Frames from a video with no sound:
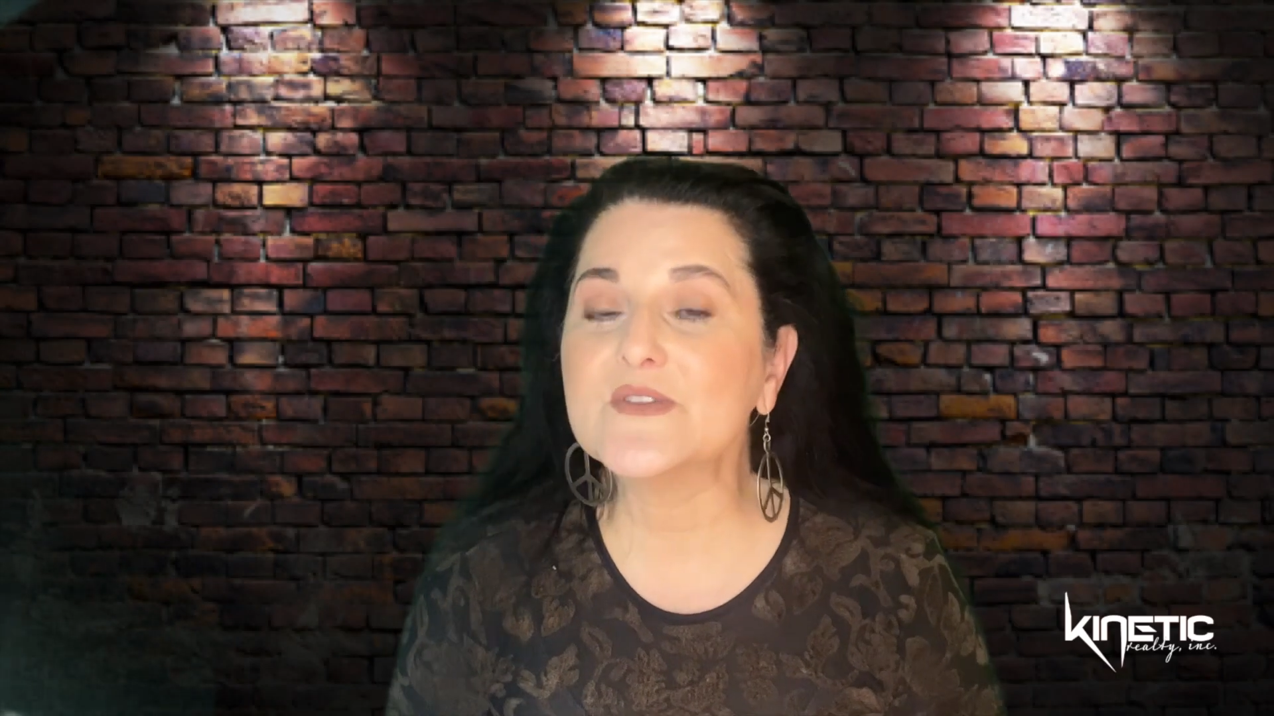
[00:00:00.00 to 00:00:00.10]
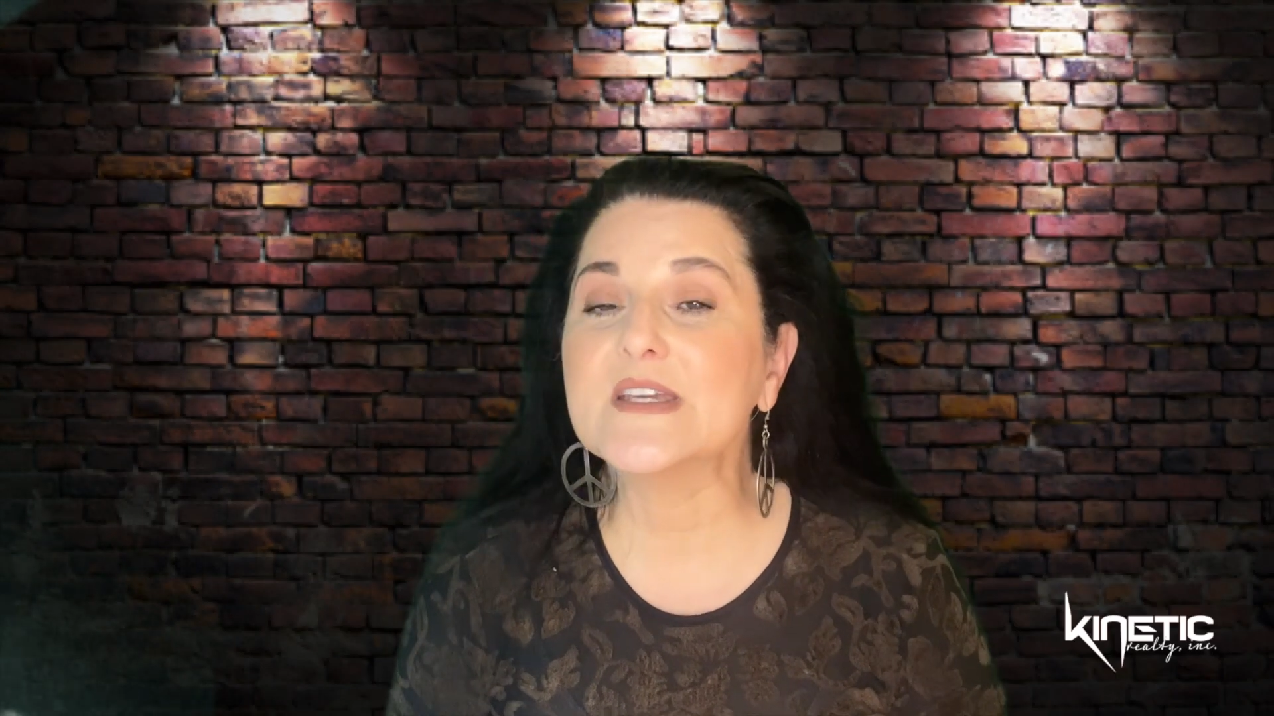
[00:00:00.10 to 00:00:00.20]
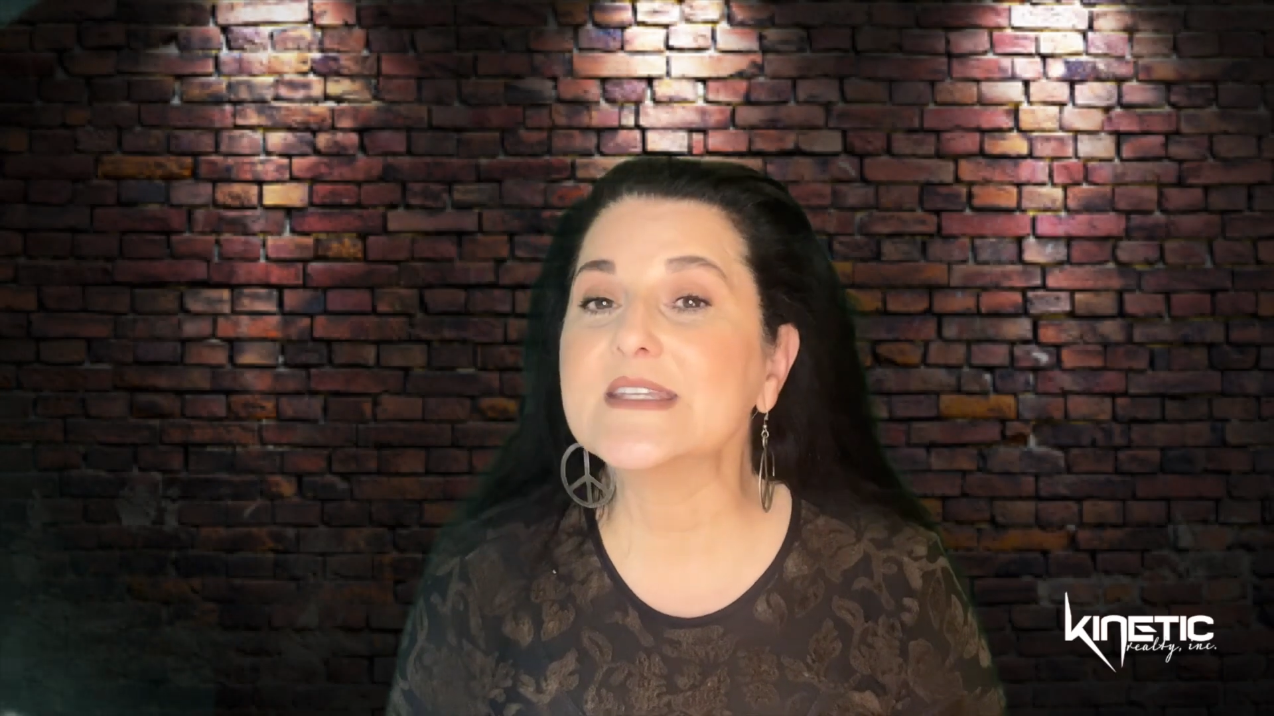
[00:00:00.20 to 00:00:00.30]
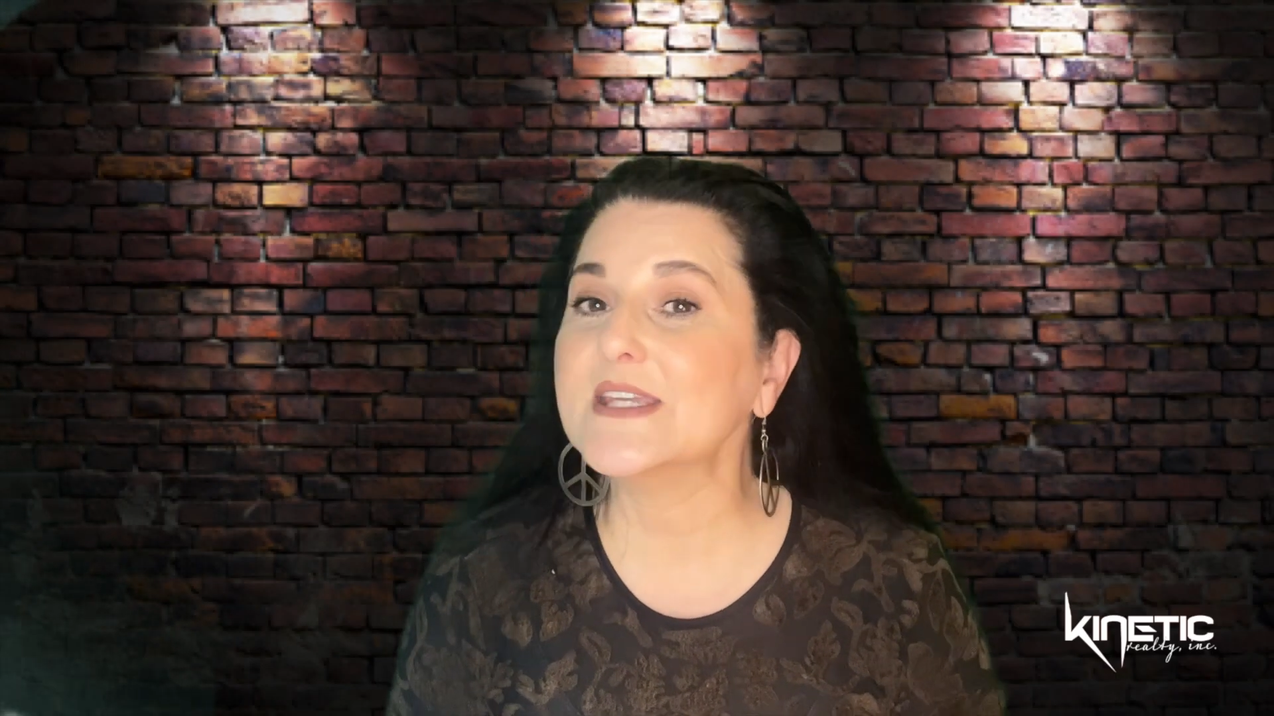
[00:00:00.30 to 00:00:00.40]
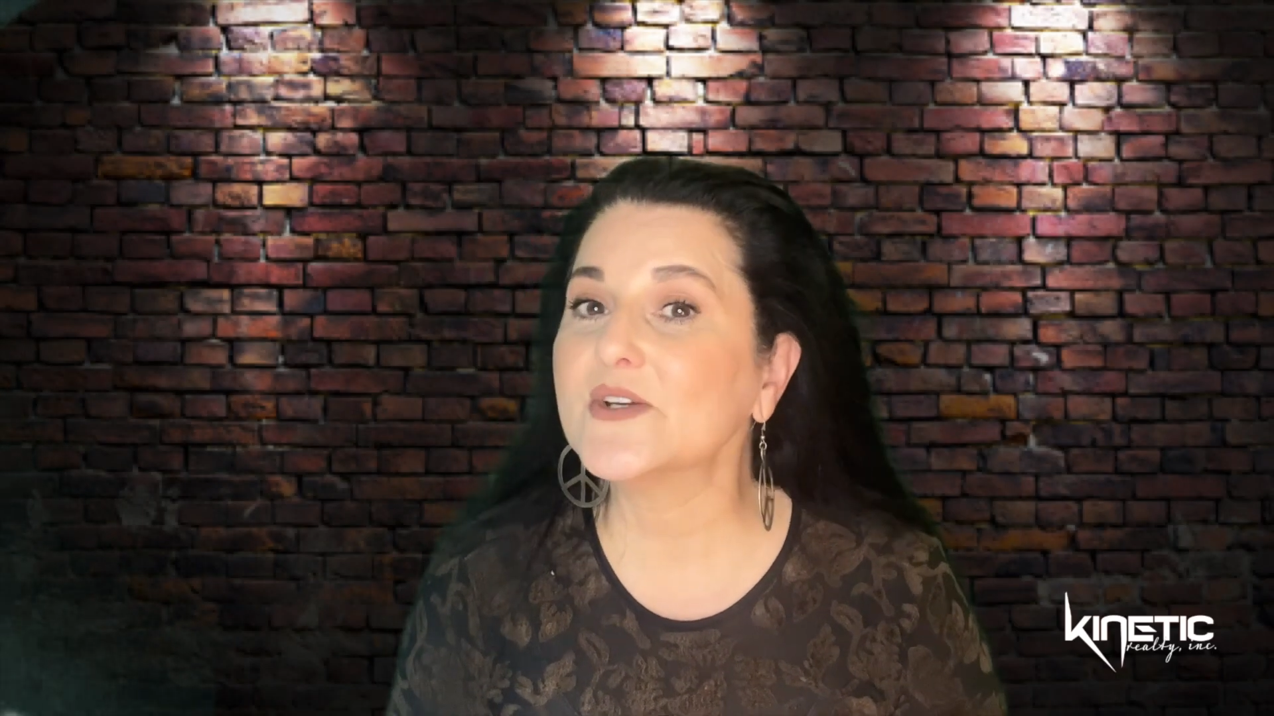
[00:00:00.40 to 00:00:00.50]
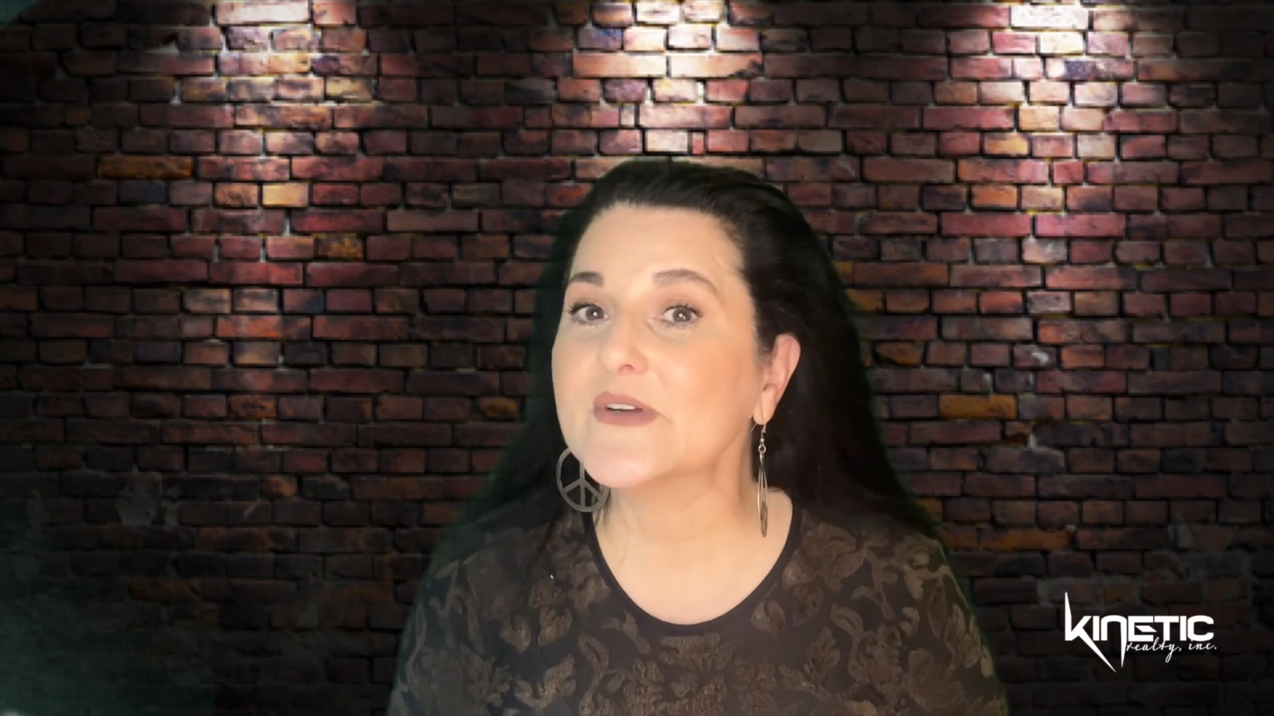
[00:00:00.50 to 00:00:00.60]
the year